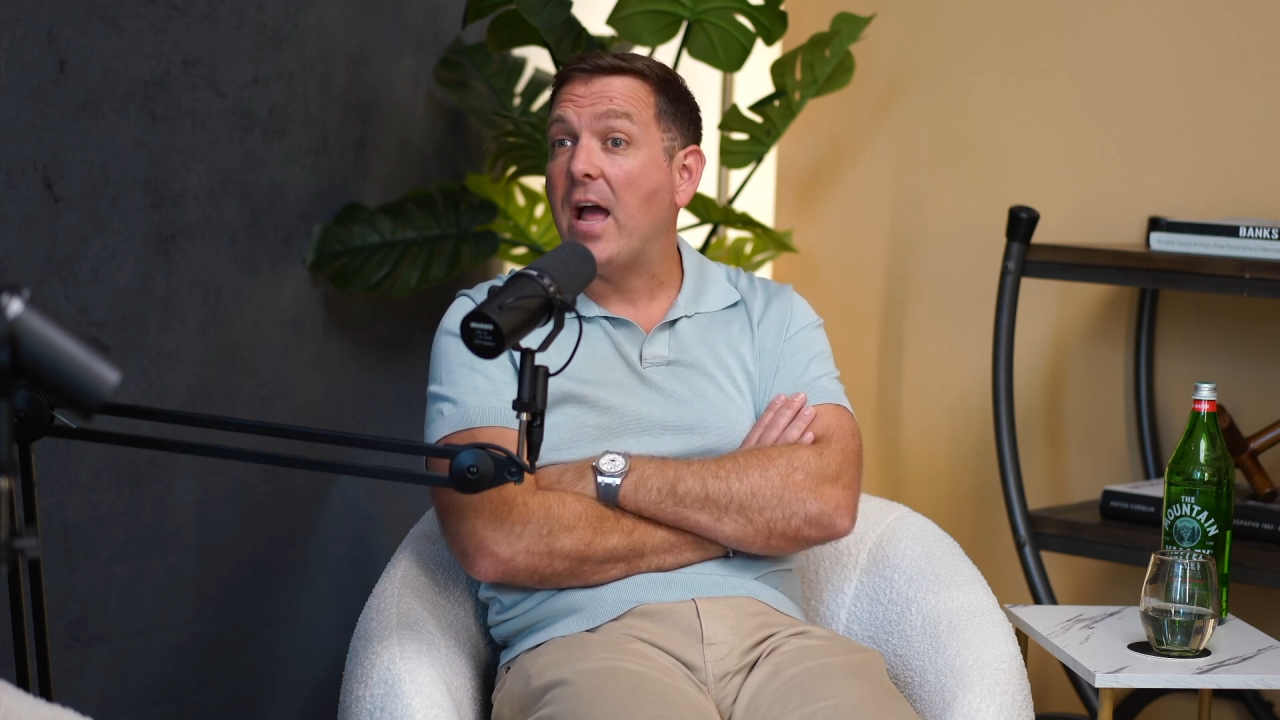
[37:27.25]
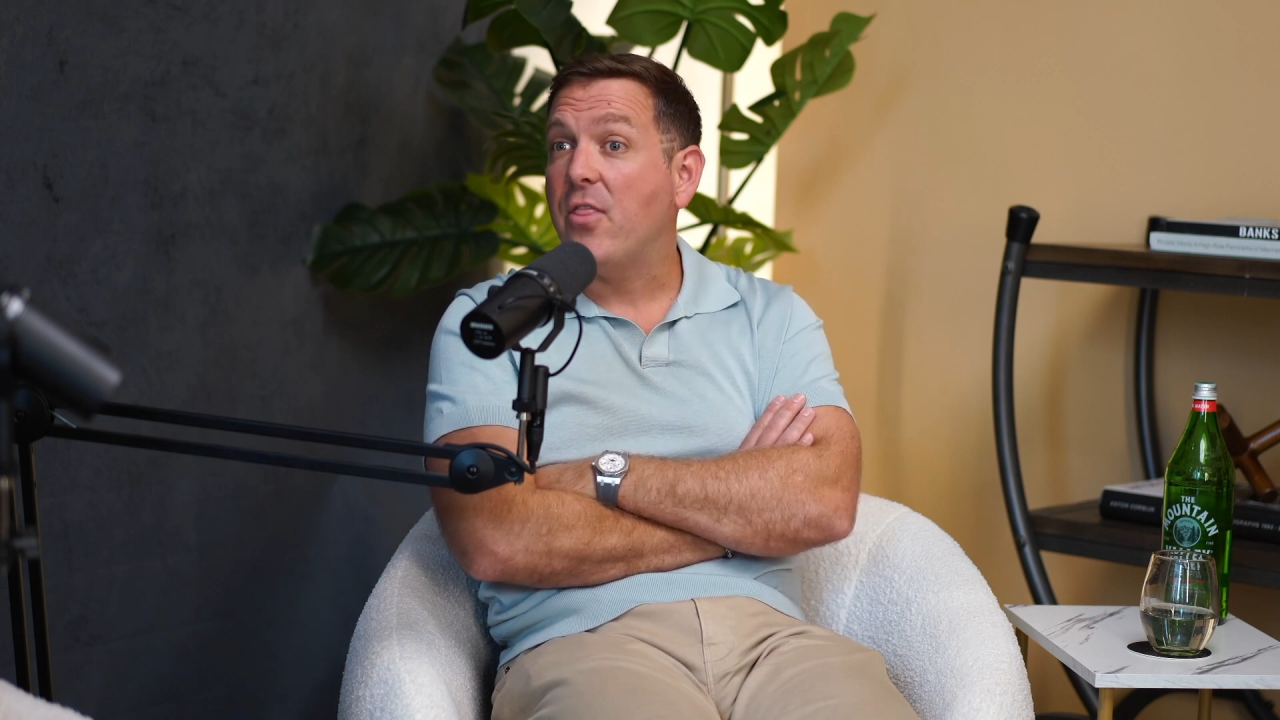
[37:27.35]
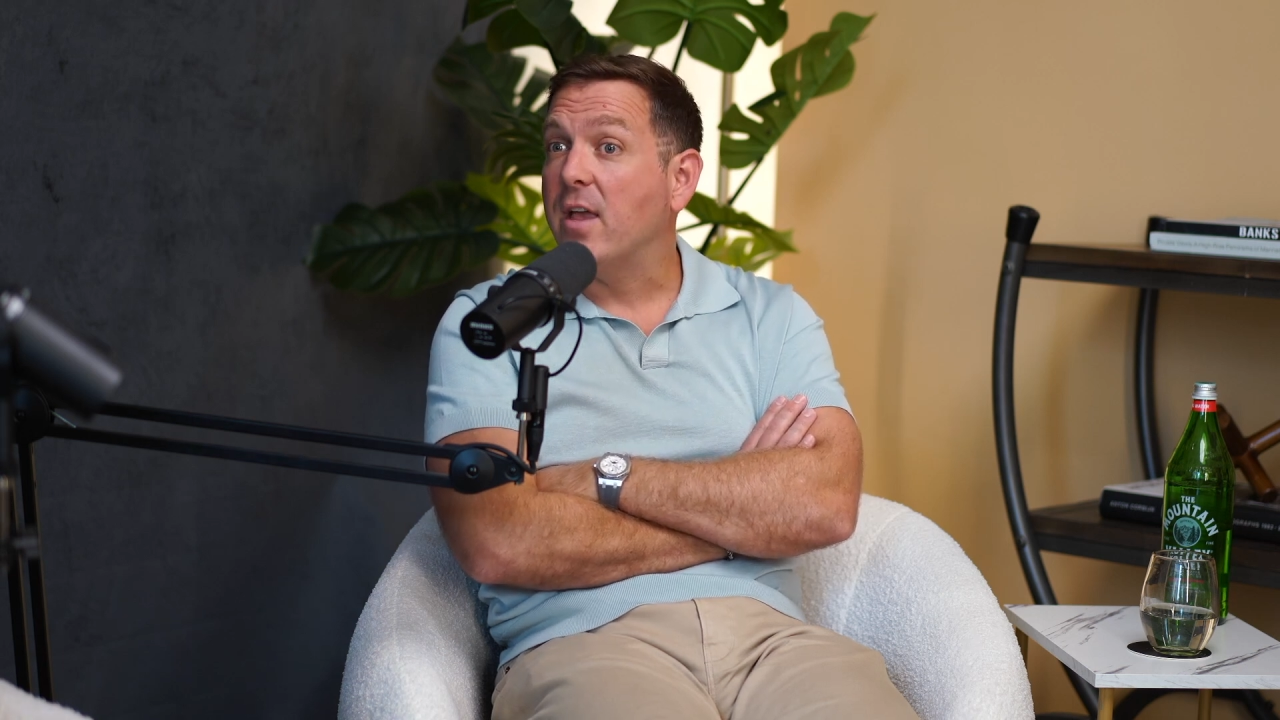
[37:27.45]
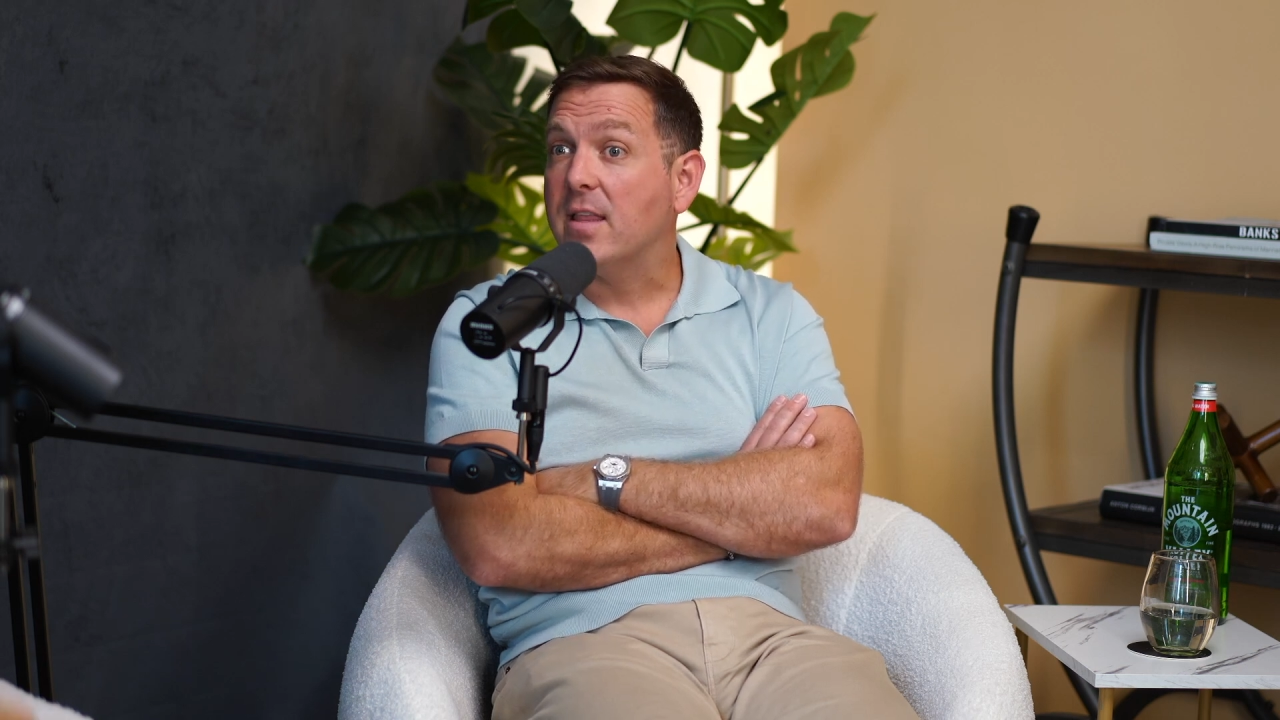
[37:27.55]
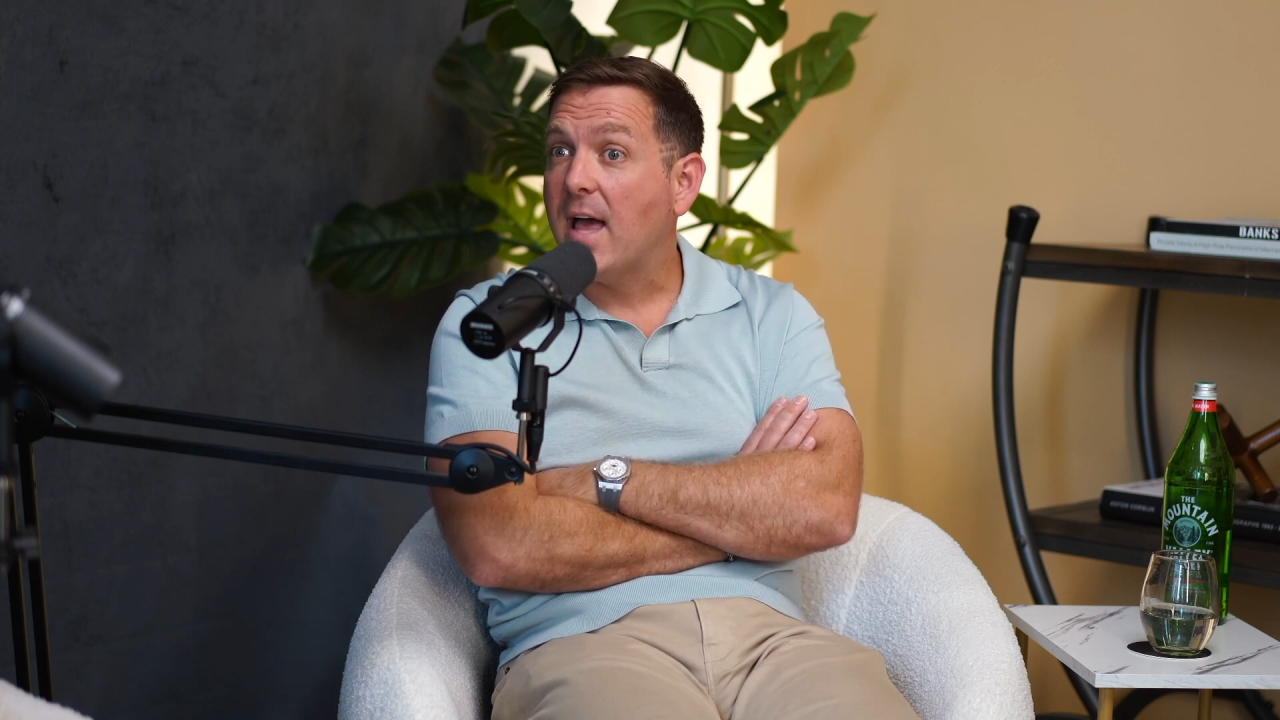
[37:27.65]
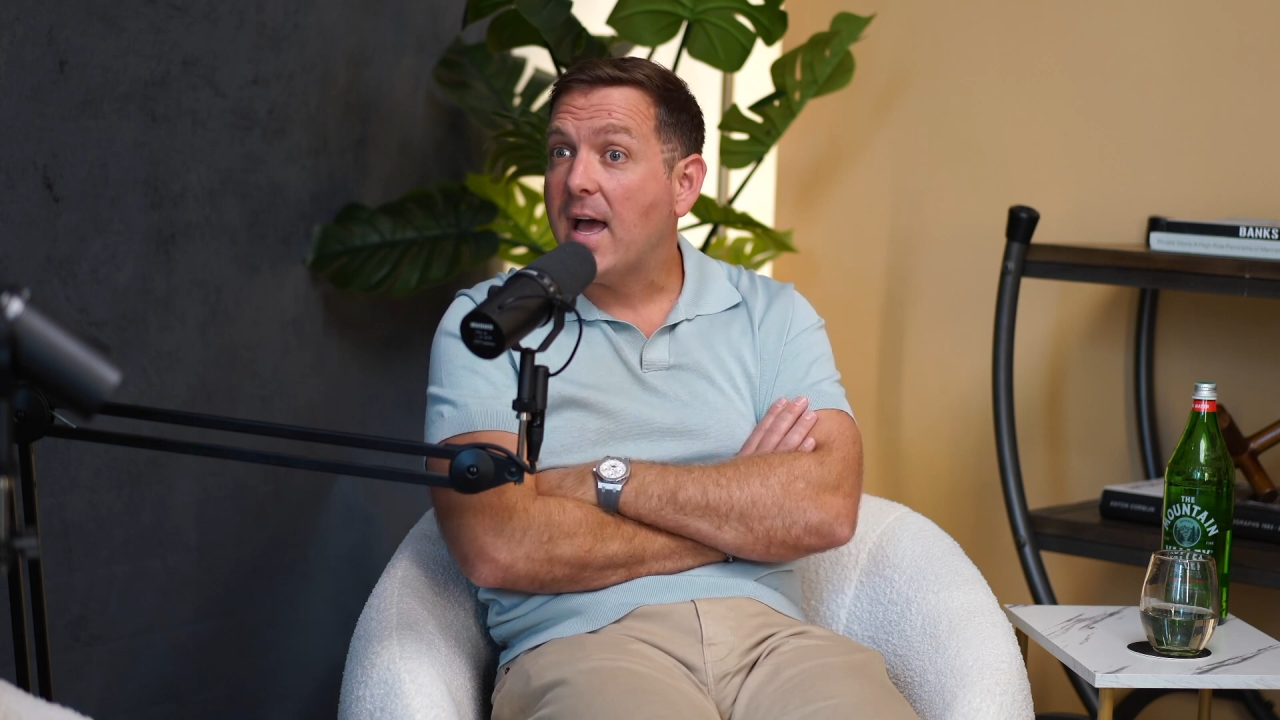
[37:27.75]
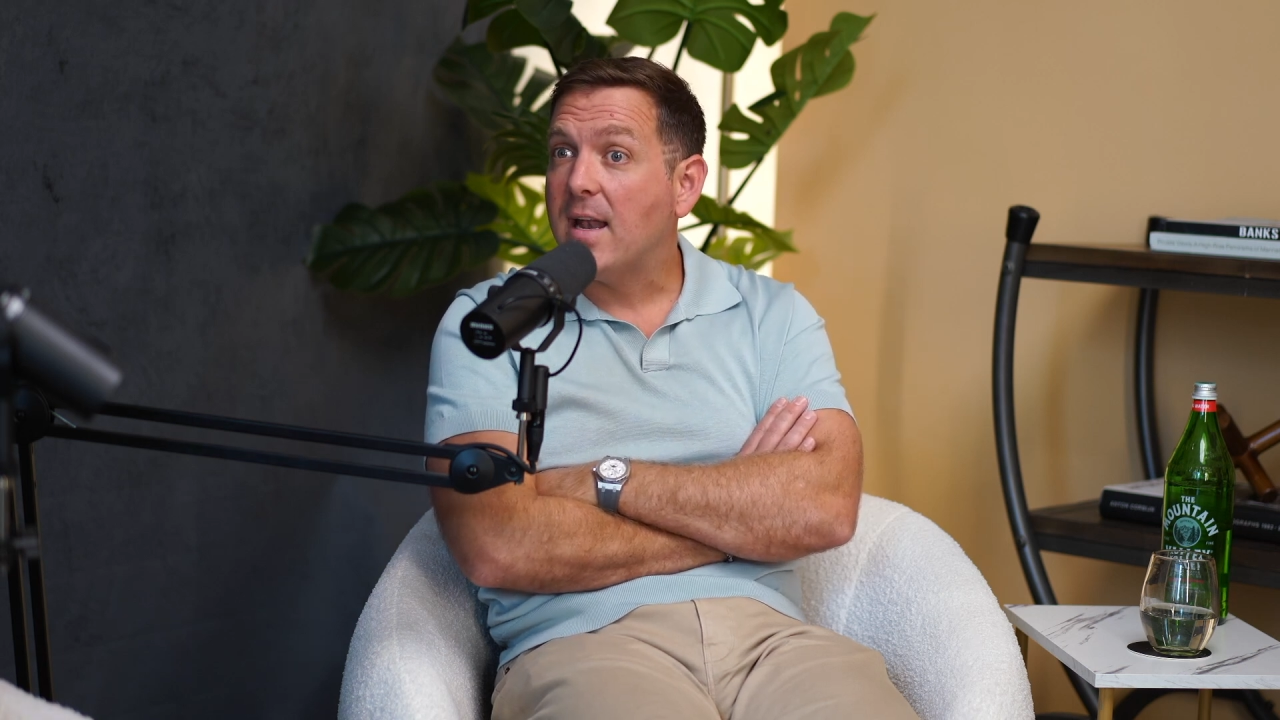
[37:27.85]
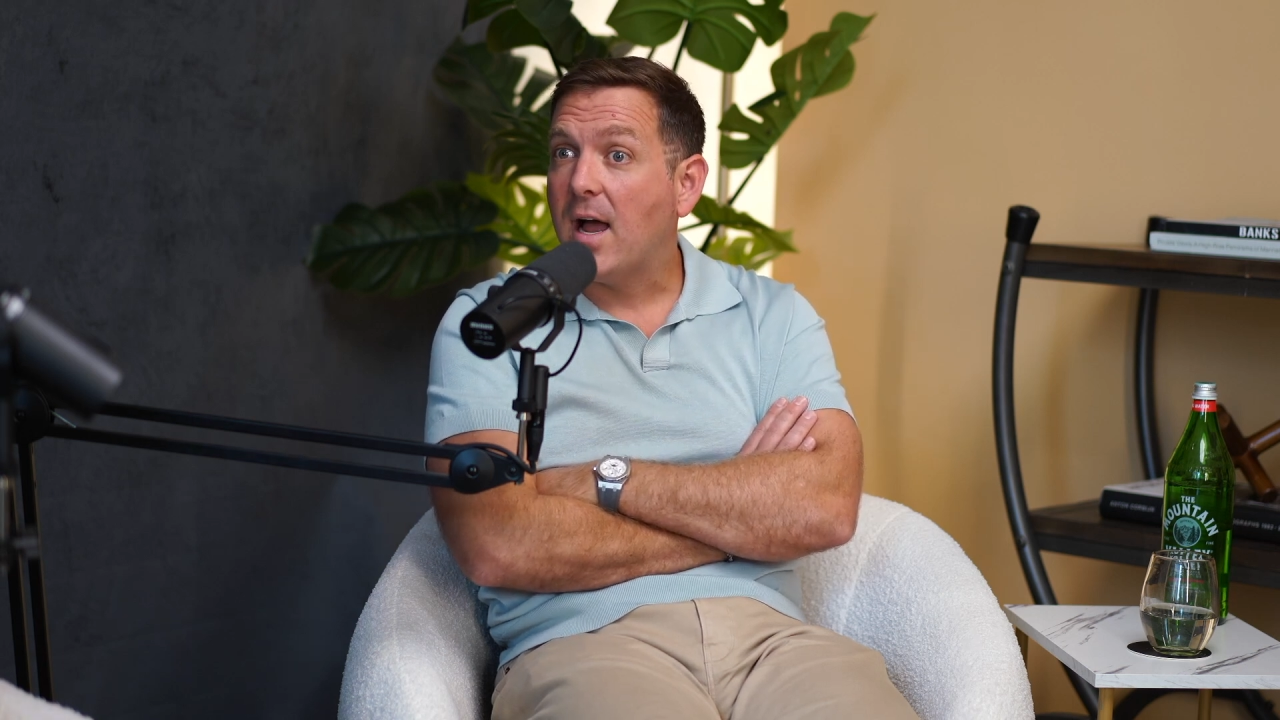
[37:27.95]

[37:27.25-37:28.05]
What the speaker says: think that.